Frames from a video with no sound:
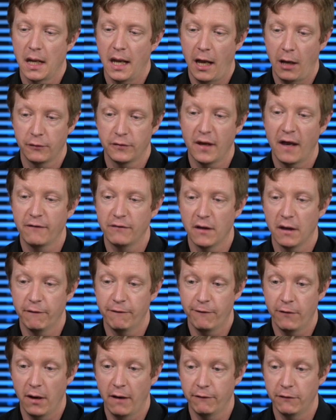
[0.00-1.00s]
Outside of the,
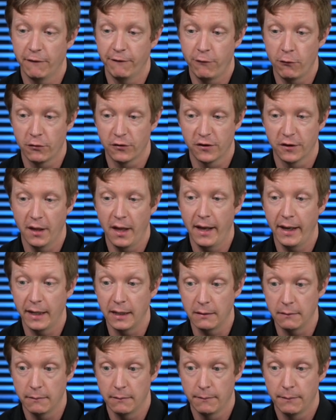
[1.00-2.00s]
of the first
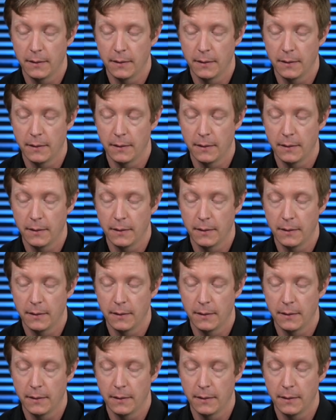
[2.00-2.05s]
line,